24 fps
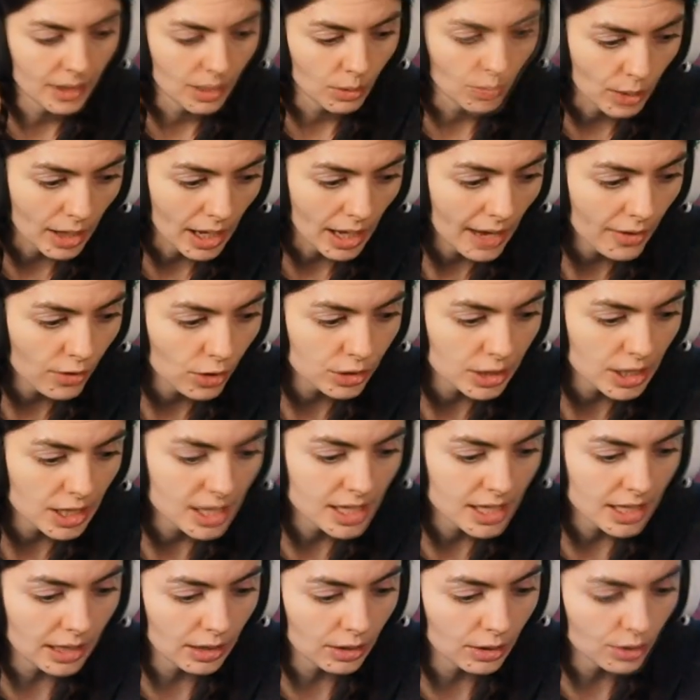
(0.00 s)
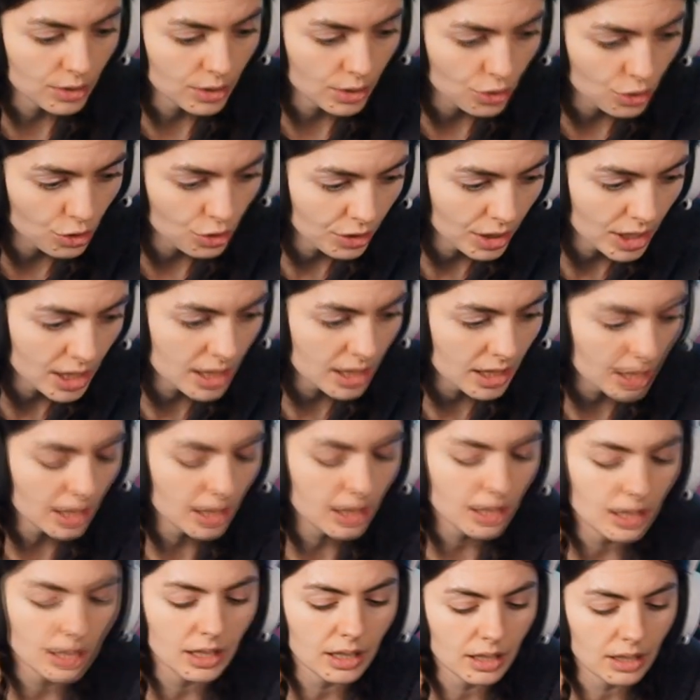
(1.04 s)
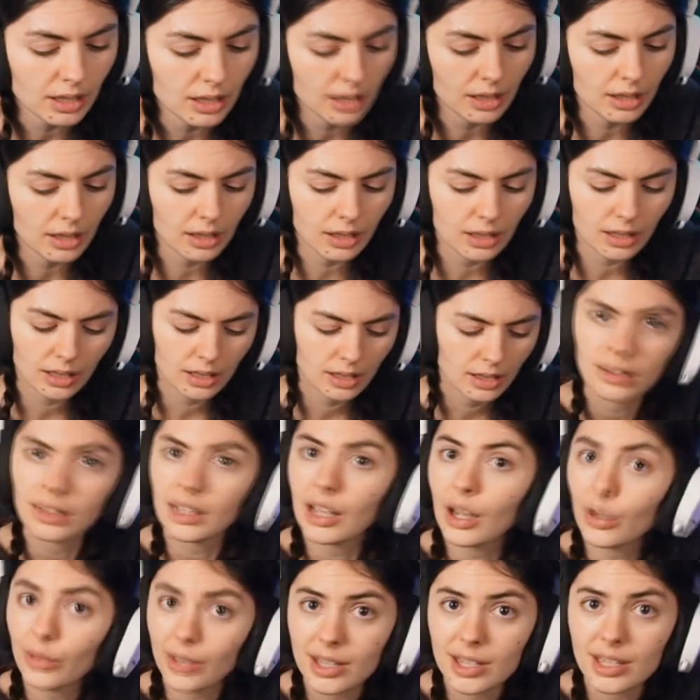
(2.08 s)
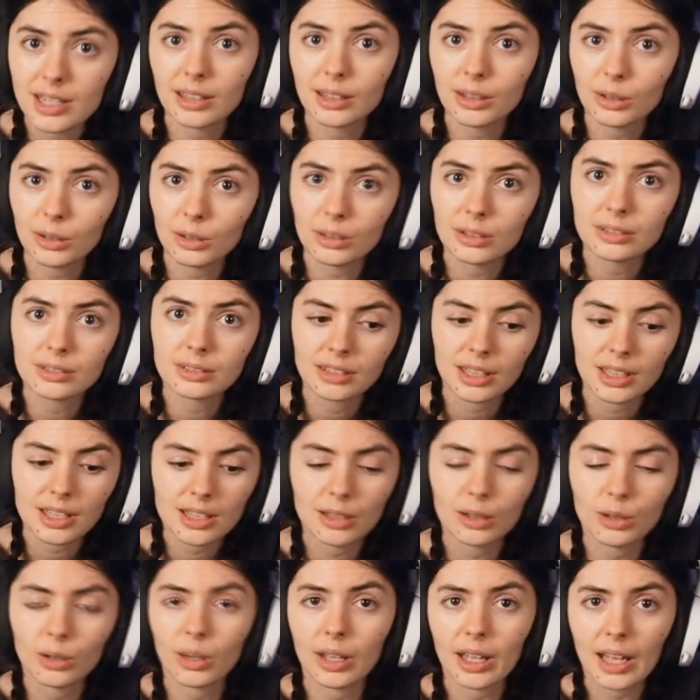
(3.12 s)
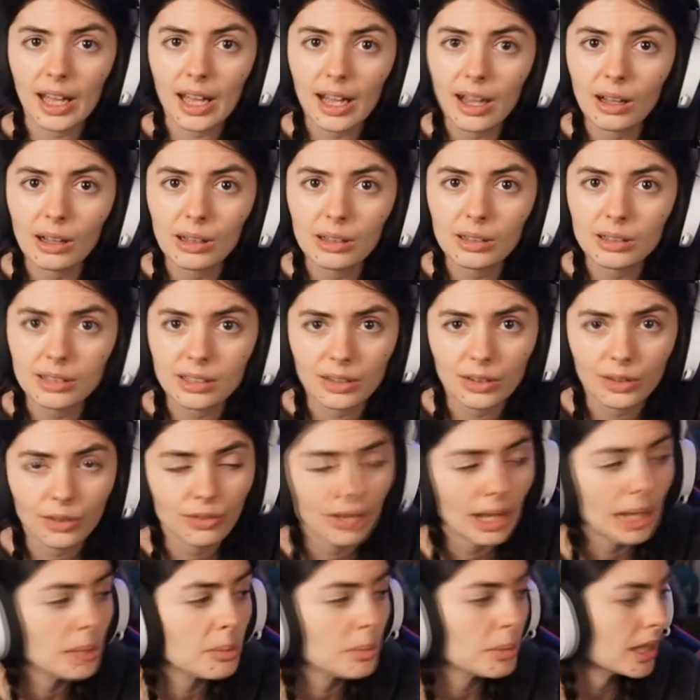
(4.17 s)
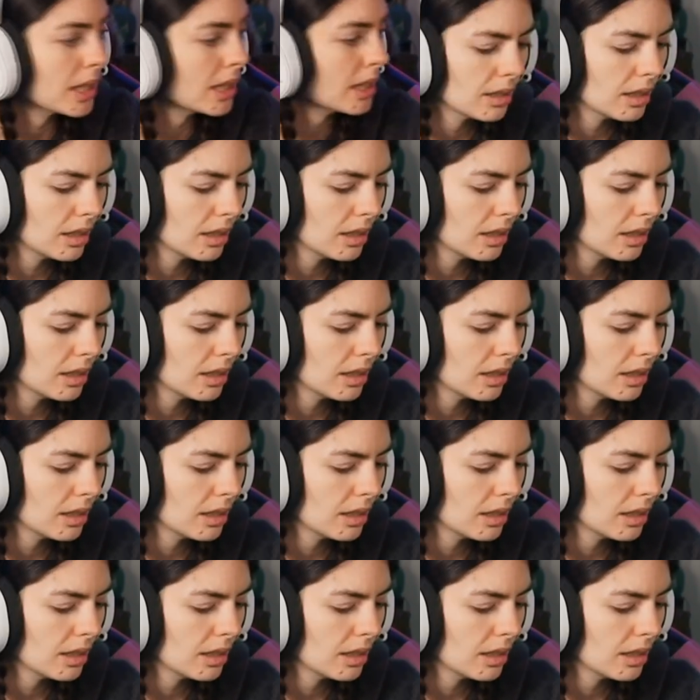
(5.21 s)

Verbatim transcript: We have all these skills and training, and uh, now this little this little gal, our family.